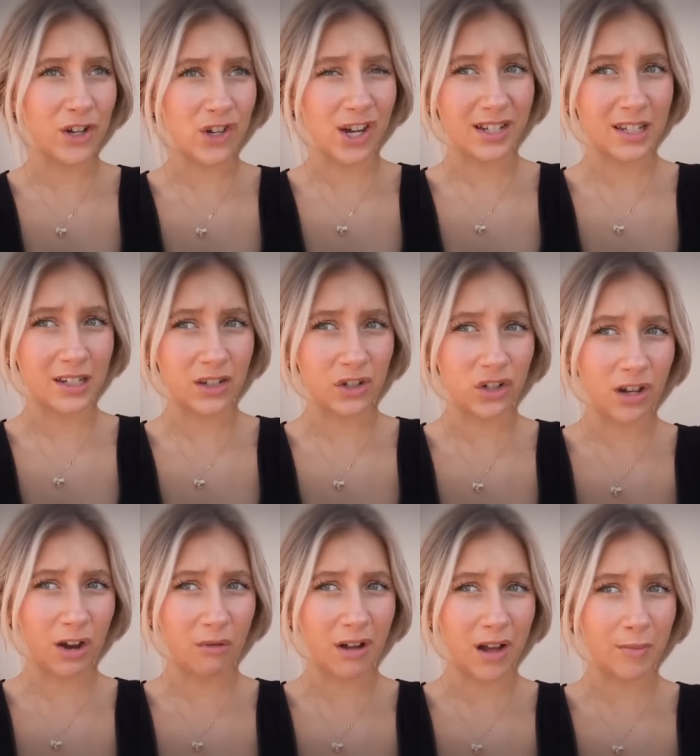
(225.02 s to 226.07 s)
Now,
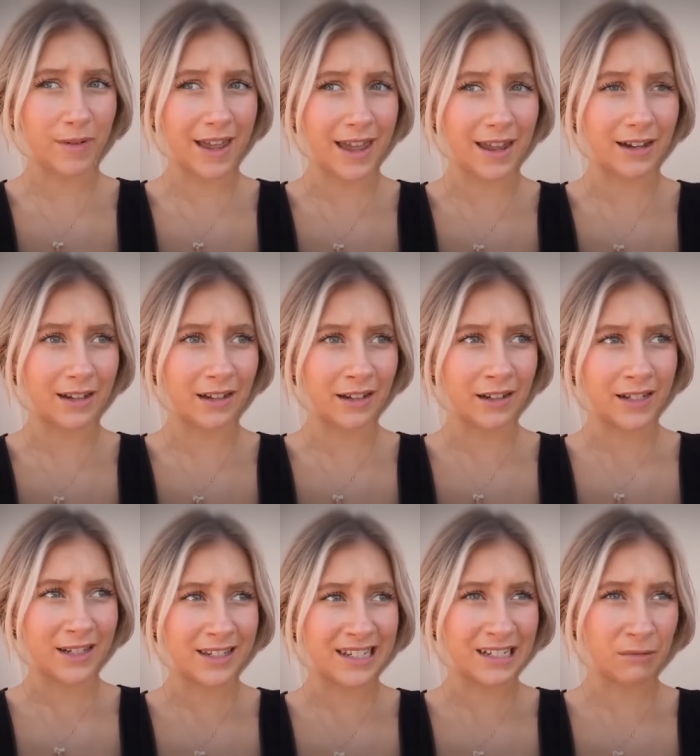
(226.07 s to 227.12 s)
after releasing a statement
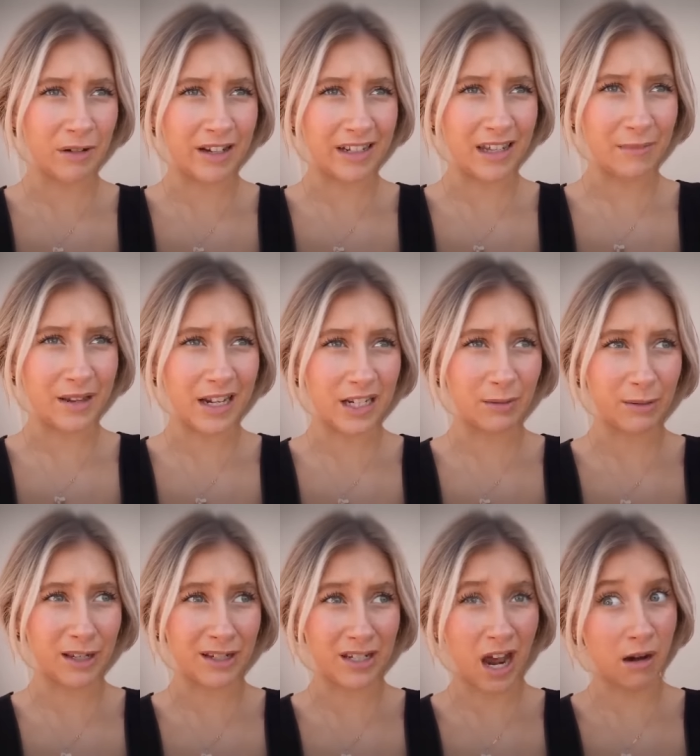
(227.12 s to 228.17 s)
saying she would address
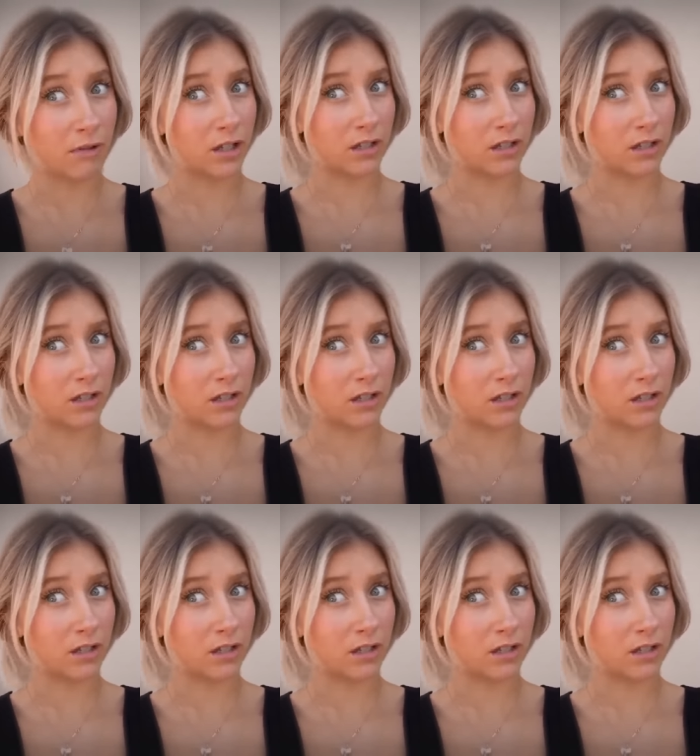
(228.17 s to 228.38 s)
everything soon,